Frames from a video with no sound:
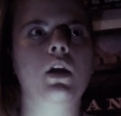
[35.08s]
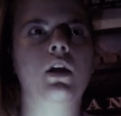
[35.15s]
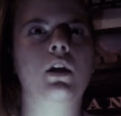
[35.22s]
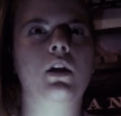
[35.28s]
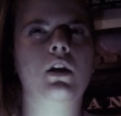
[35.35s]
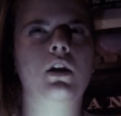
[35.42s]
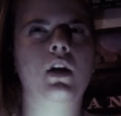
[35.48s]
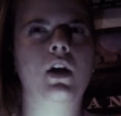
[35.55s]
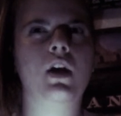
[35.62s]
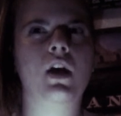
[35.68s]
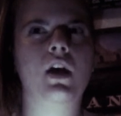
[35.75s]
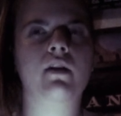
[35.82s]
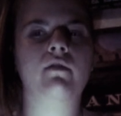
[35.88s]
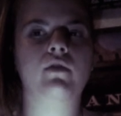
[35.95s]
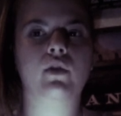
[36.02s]
and I
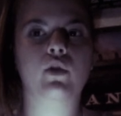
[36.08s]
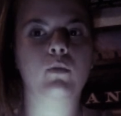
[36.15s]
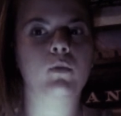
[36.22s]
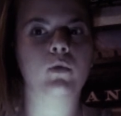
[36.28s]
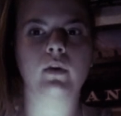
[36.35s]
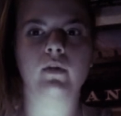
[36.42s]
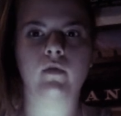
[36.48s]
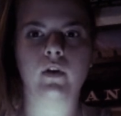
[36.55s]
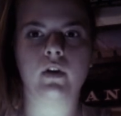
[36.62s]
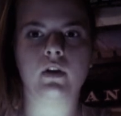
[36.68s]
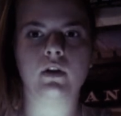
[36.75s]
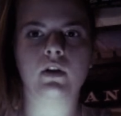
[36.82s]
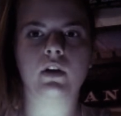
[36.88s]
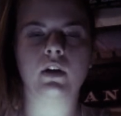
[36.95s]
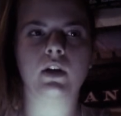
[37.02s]
have a new
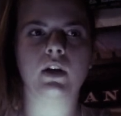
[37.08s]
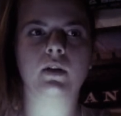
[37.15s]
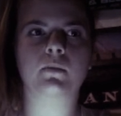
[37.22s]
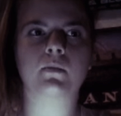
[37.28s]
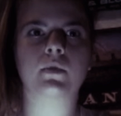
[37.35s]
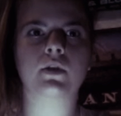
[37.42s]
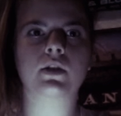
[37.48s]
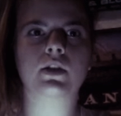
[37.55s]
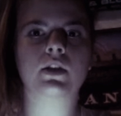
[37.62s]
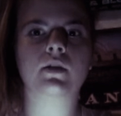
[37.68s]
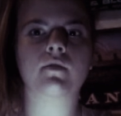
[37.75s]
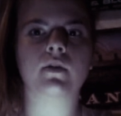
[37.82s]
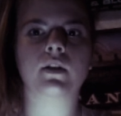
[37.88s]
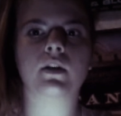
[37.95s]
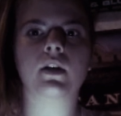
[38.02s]
boyfriend named
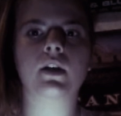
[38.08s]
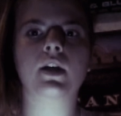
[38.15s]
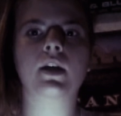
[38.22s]
Steven,